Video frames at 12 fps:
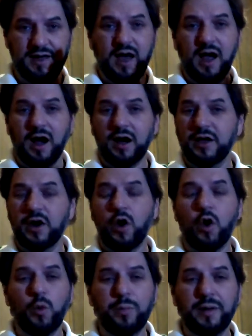are going to
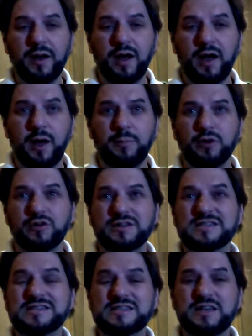open up your
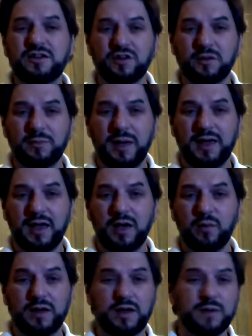decision making
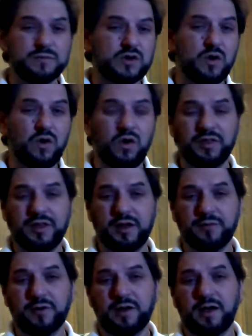when it comes to all the
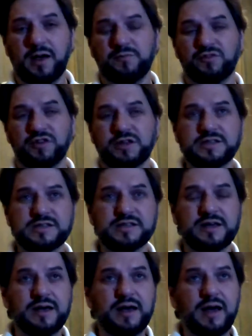different options.
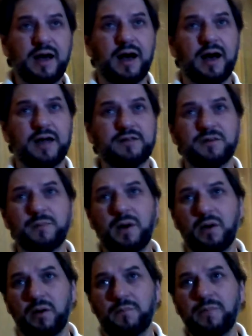
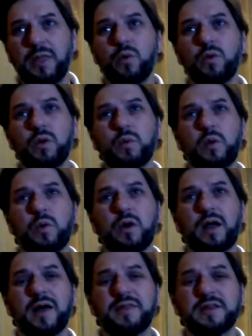Tomorrow, when we work
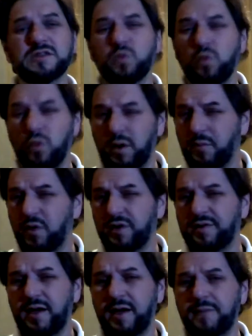on this one more
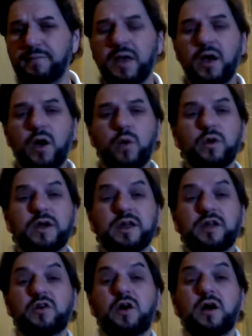time, we're going
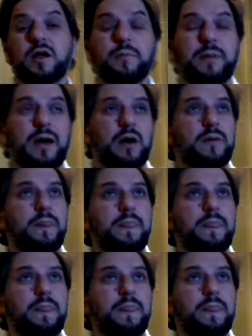to talk about